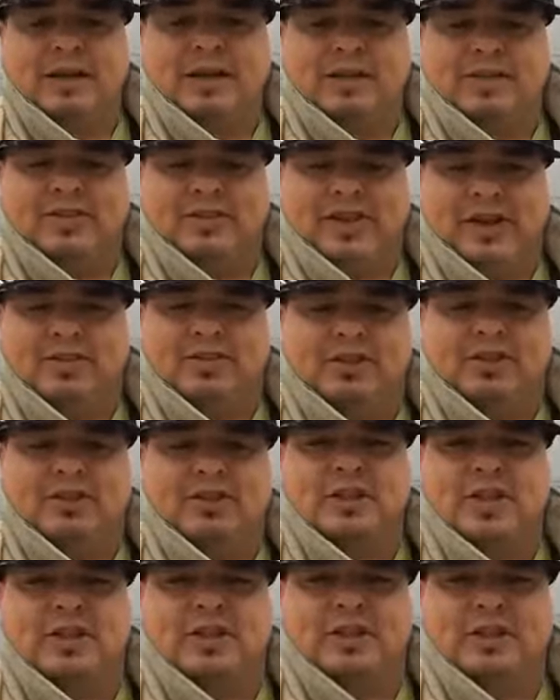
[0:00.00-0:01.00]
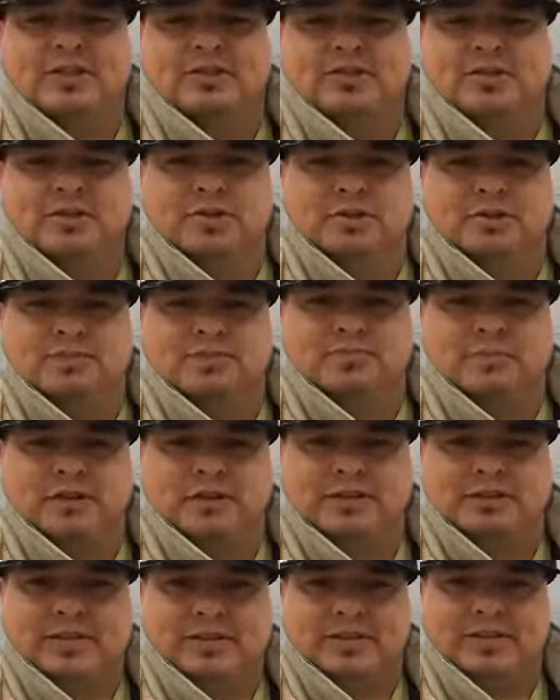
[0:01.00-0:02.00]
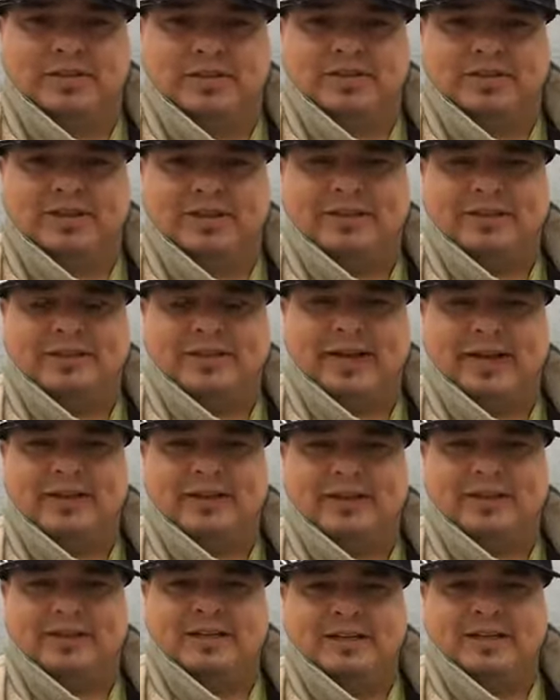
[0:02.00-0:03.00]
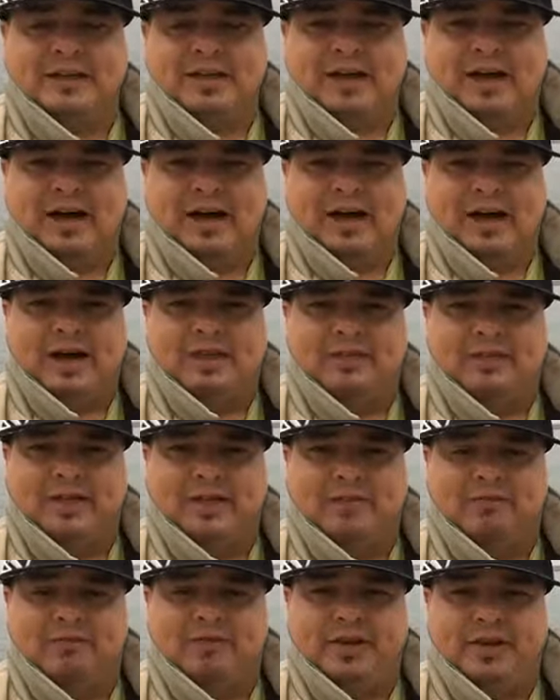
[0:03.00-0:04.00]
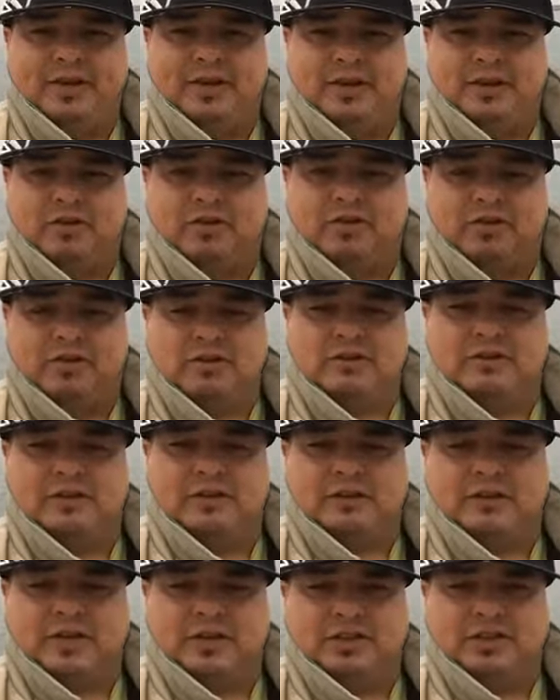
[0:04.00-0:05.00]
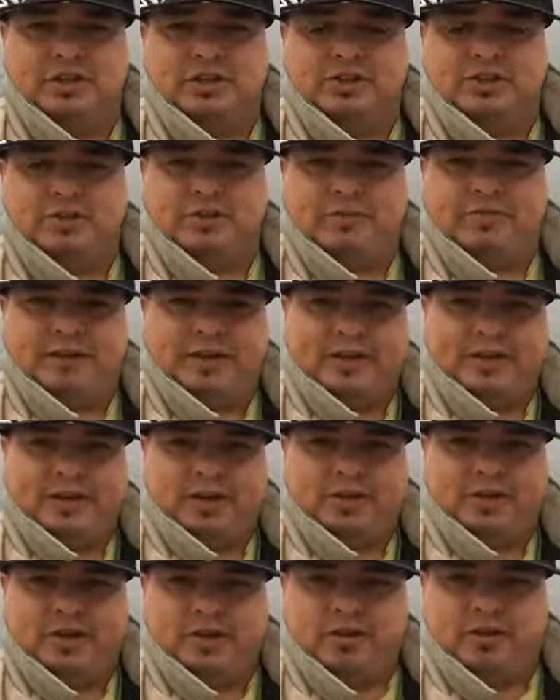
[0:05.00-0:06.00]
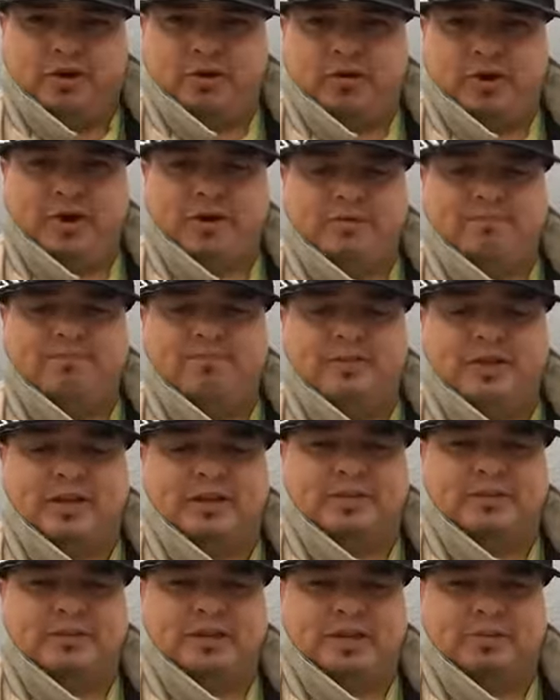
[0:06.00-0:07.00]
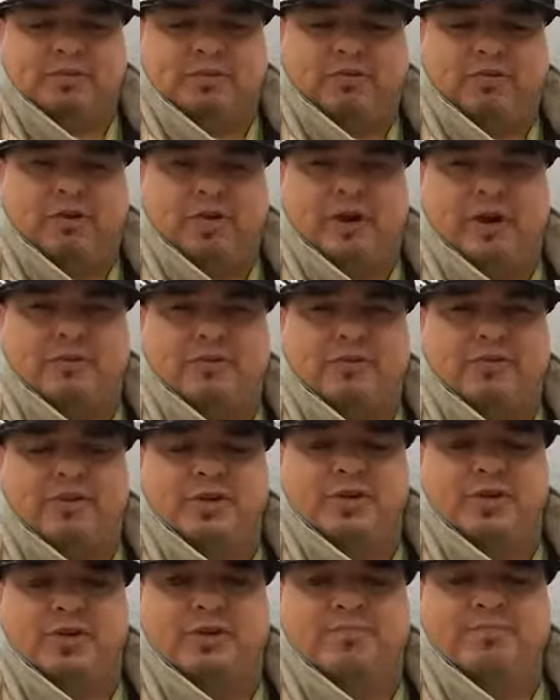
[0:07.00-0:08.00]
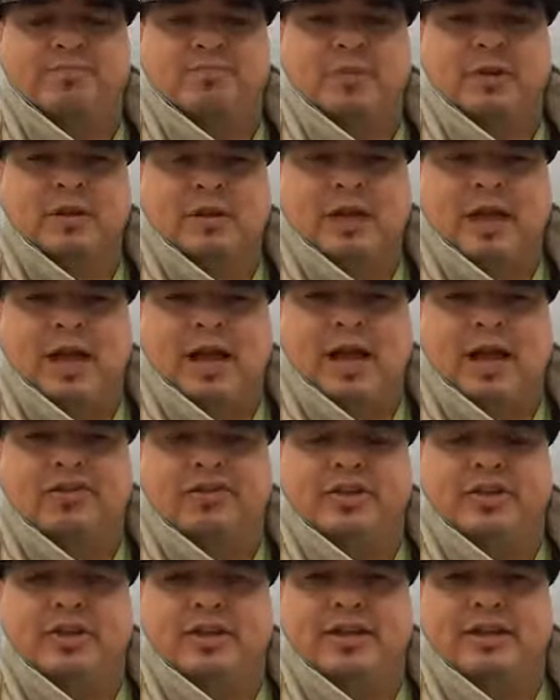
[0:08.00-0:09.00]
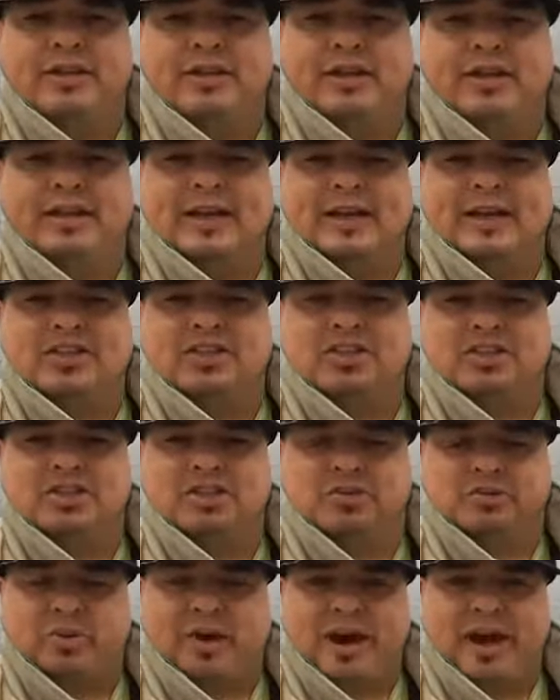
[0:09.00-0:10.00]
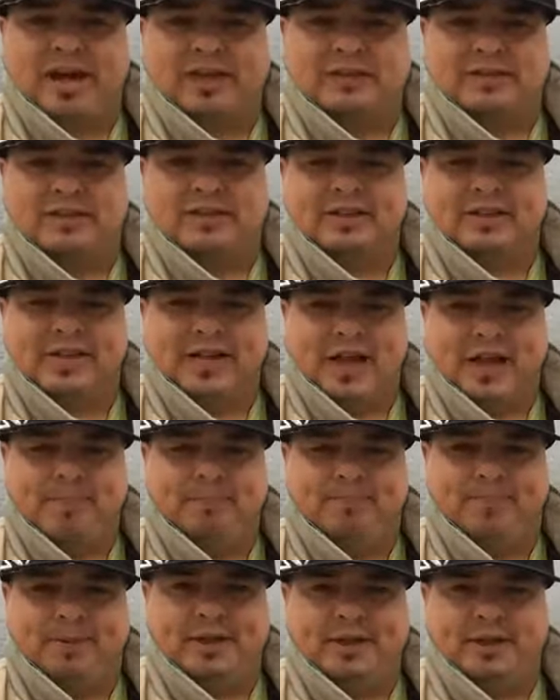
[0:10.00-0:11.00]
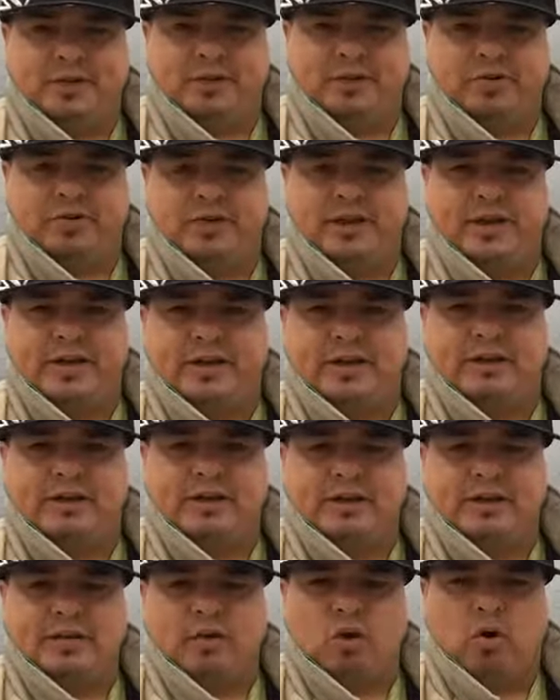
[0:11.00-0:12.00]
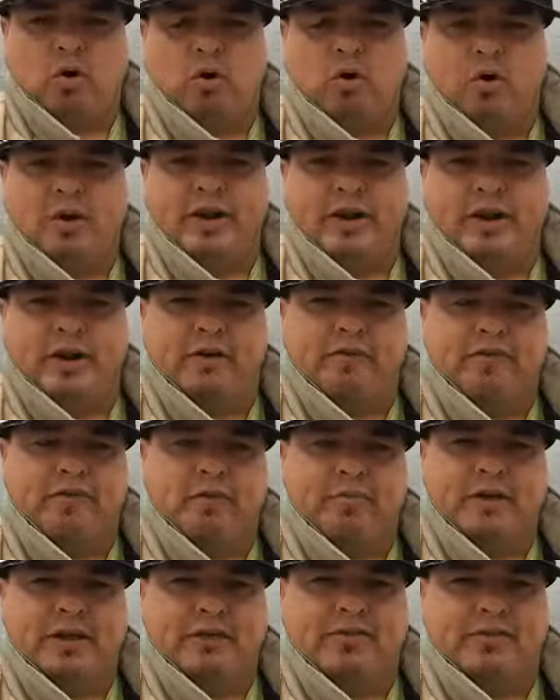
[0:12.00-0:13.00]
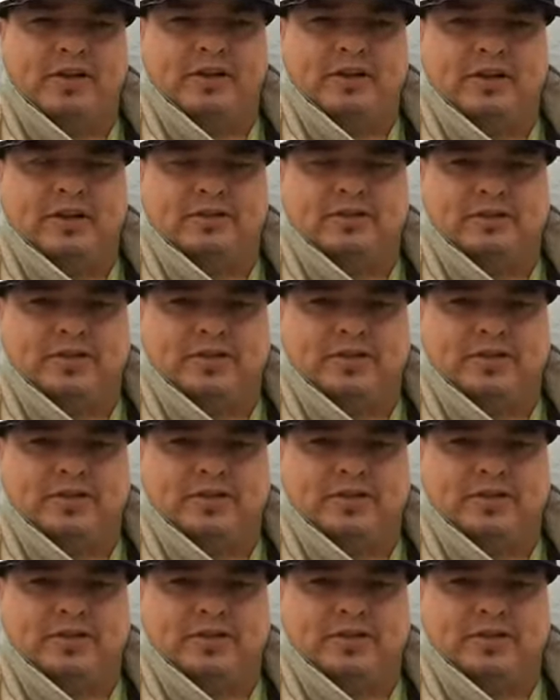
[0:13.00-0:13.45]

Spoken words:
The other thing that you can do is that you can then take that video content, that YouTube video URL that is provided for you, and you can then extract the MP3 audio from that video.